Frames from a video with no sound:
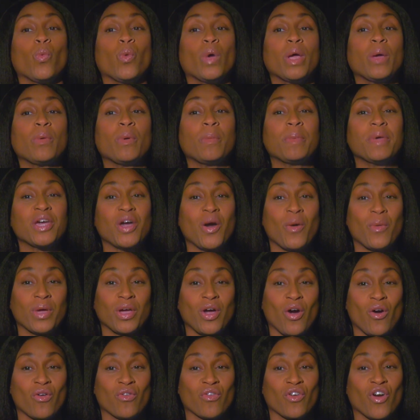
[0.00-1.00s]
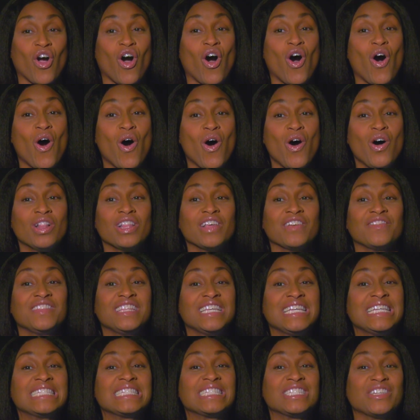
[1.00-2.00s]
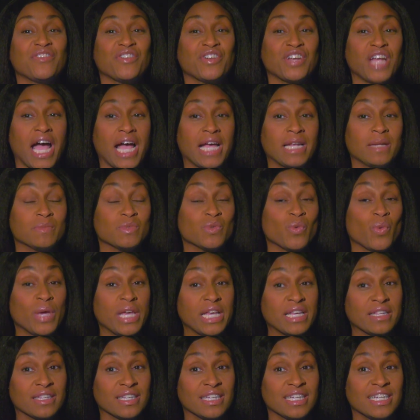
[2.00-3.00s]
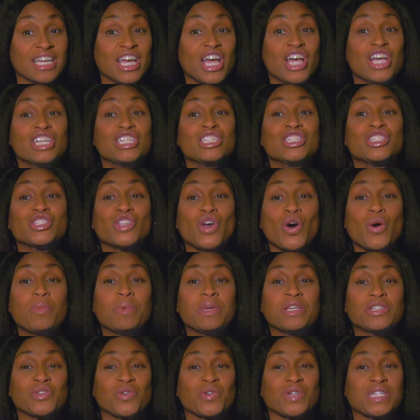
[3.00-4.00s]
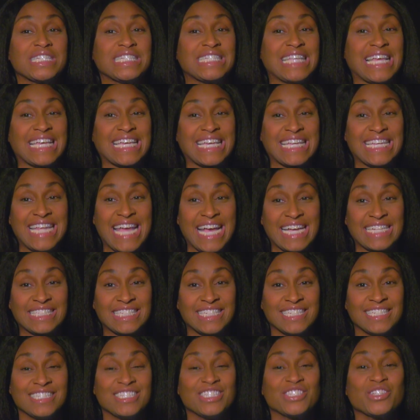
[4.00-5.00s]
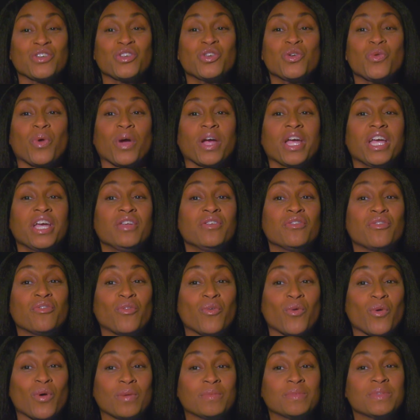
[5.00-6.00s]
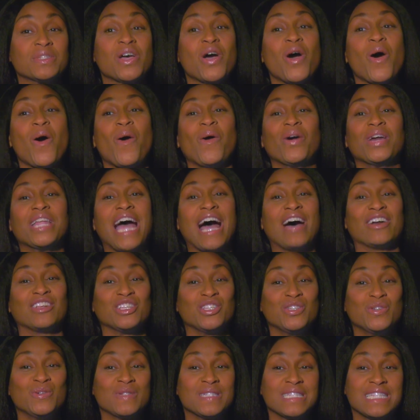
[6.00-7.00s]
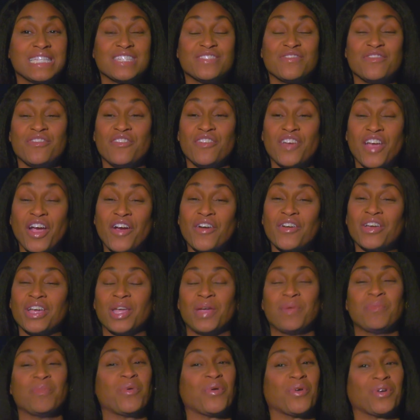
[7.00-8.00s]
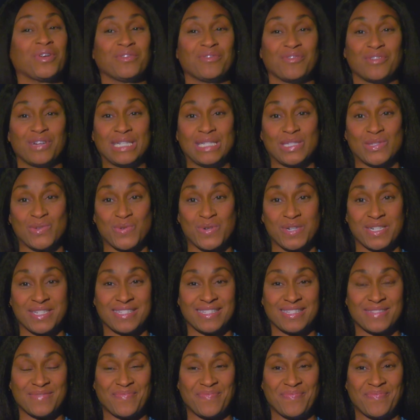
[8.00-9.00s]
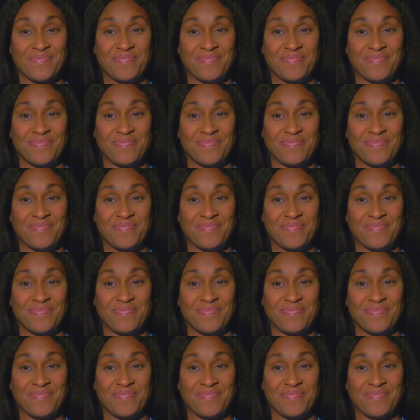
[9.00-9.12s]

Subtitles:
We will be going over all of these different items weekly, so be sure to stay connected so you are informed on how to use this very important resource.